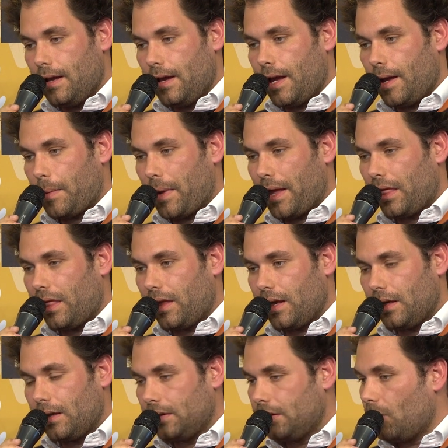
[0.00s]
I
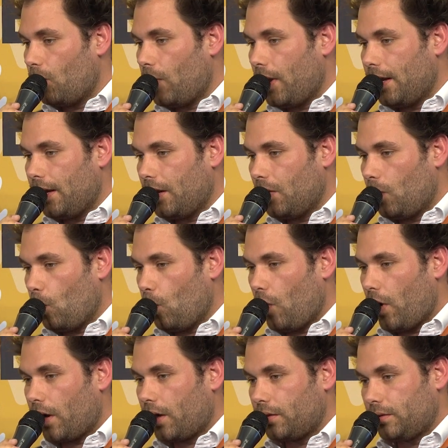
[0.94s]
think the way that
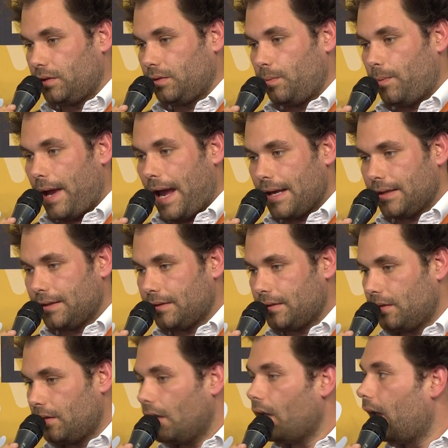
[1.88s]
works
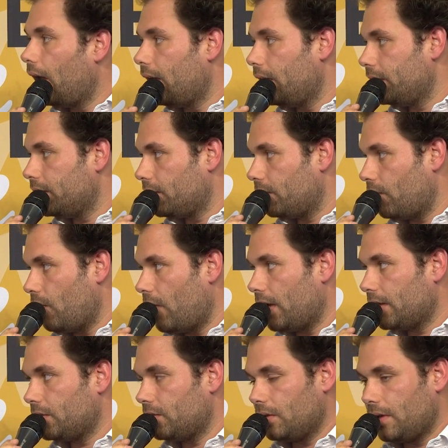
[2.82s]
best, at least for
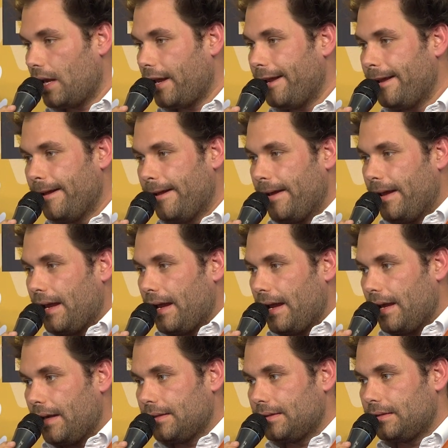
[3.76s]
us today,
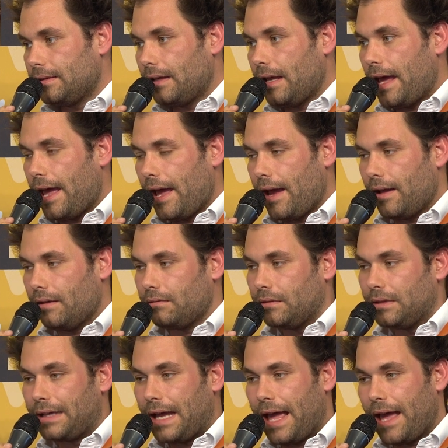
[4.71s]
is
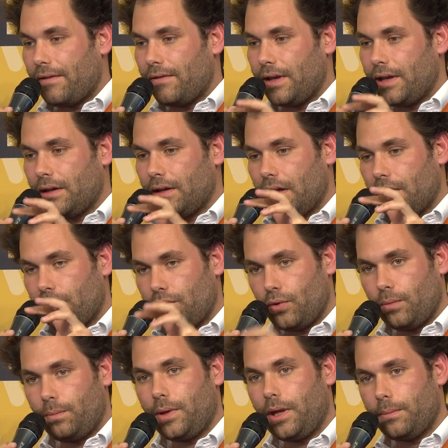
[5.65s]
having a
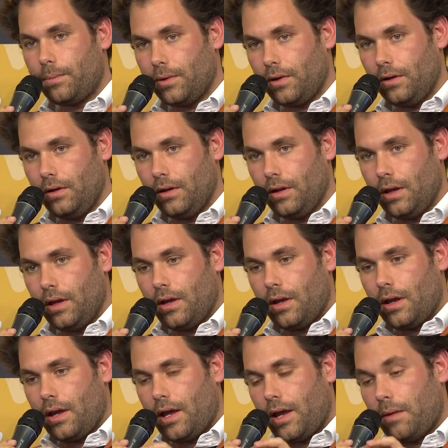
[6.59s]
few people,
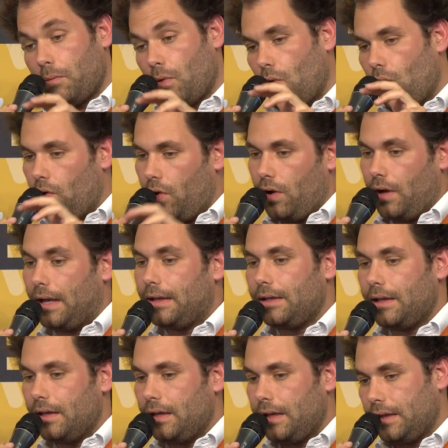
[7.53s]
or
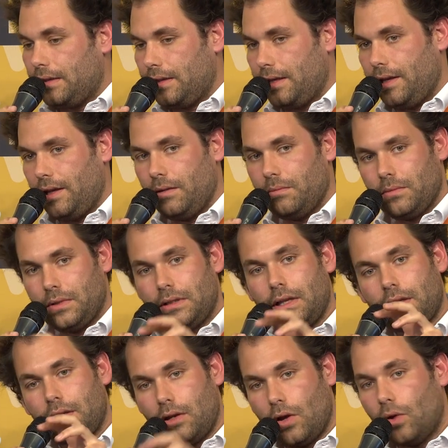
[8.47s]
ideally a team
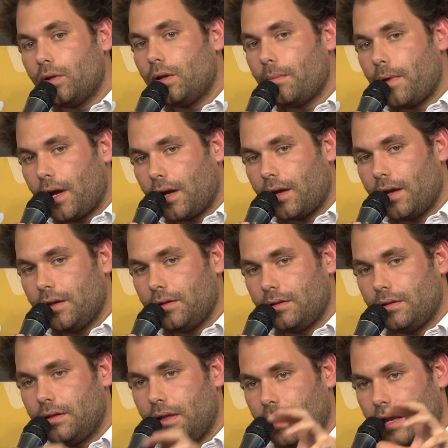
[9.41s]
that know the
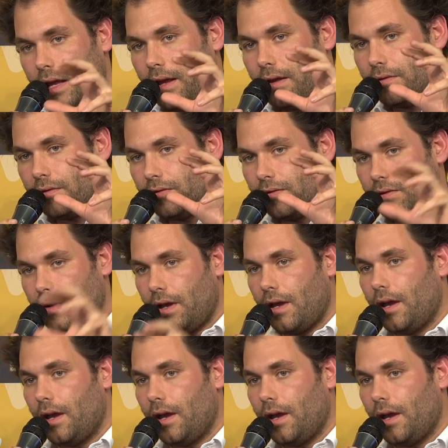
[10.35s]
market, that have